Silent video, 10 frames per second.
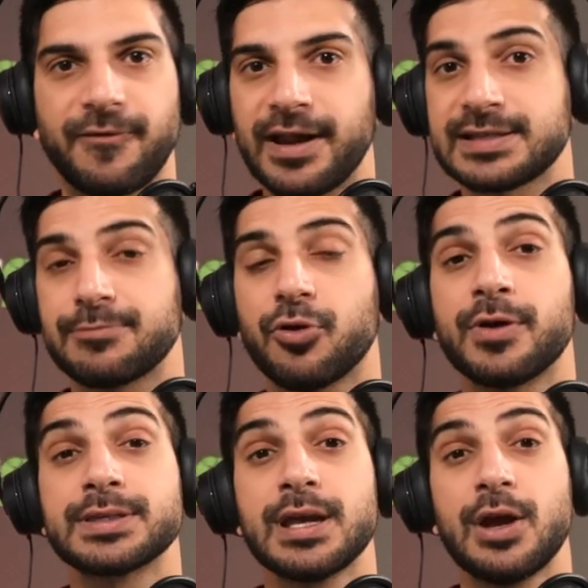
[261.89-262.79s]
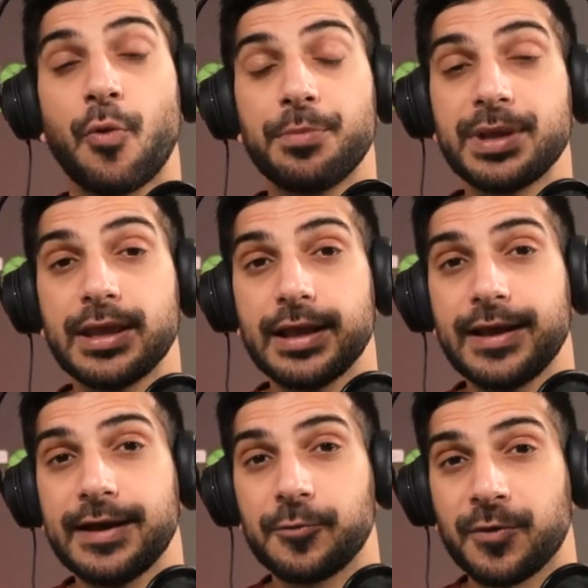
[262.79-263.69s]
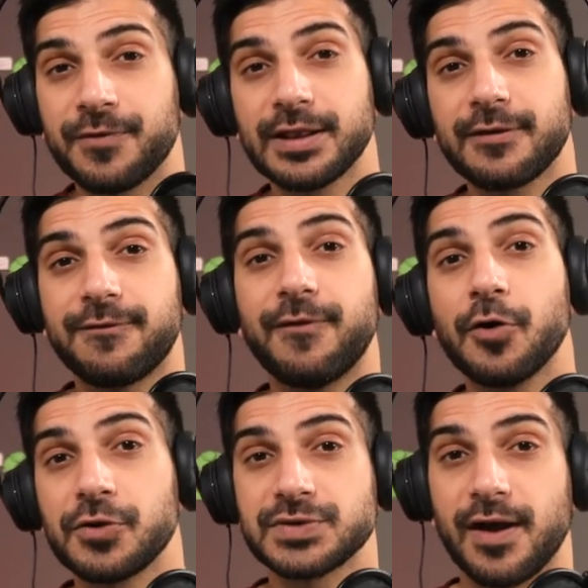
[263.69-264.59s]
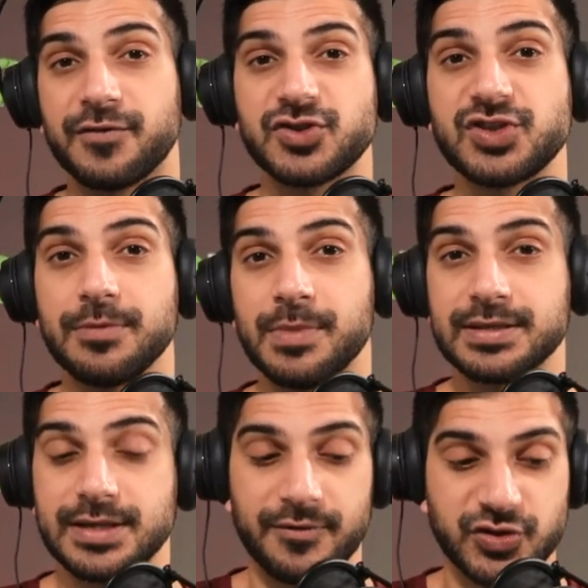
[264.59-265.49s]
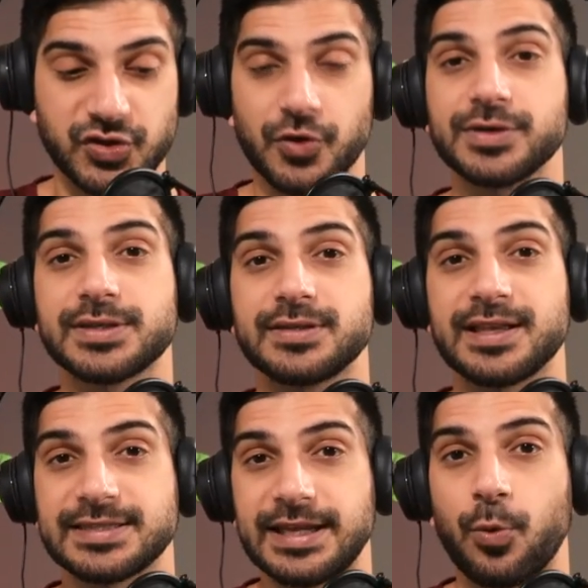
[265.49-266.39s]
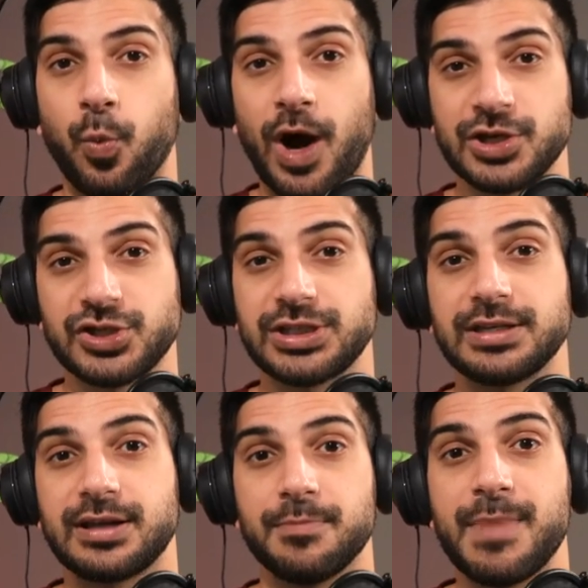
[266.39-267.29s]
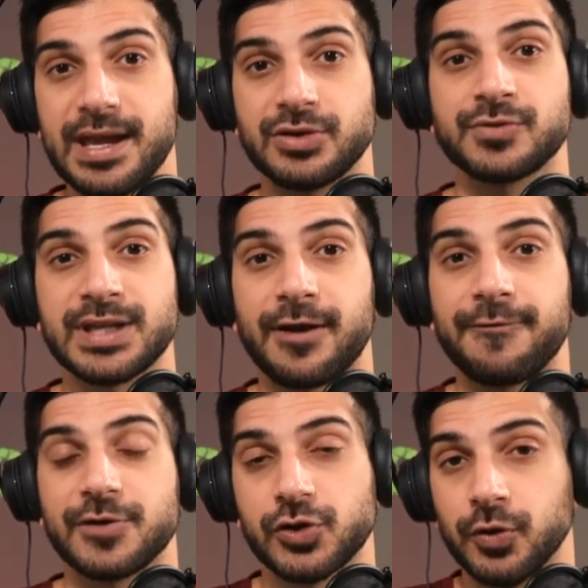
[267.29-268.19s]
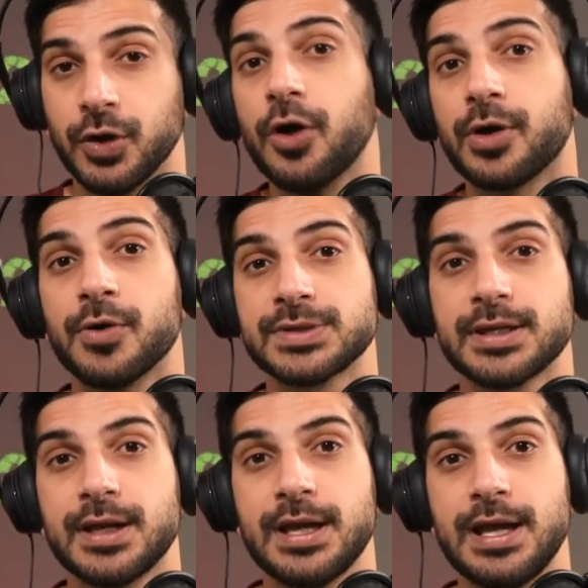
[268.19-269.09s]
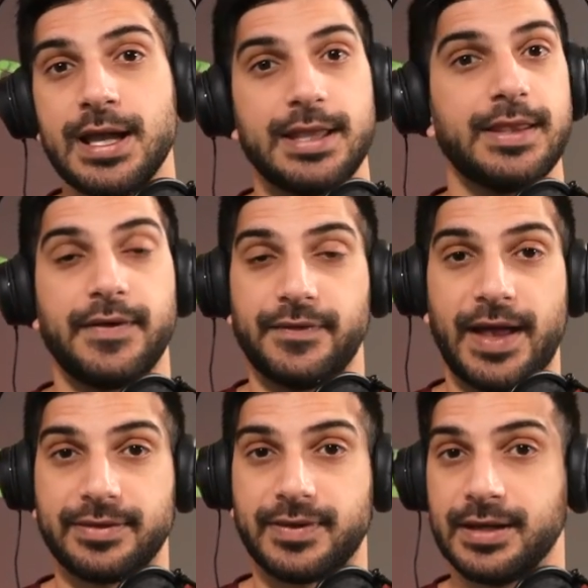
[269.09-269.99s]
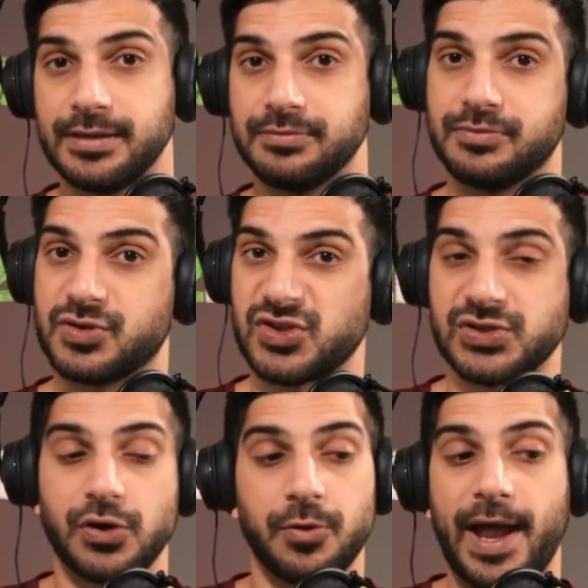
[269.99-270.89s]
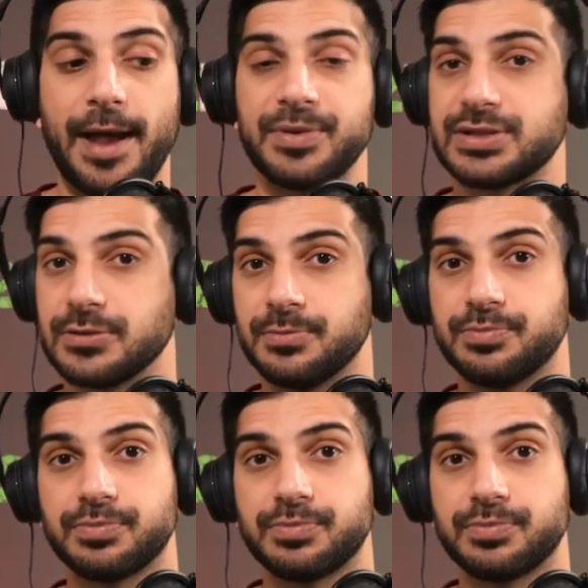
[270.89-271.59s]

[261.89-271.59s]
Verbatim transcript: FedEx employees would be revealing photos of shipments of shirts that say Washington Commanders, like official logos that, that they just so happened to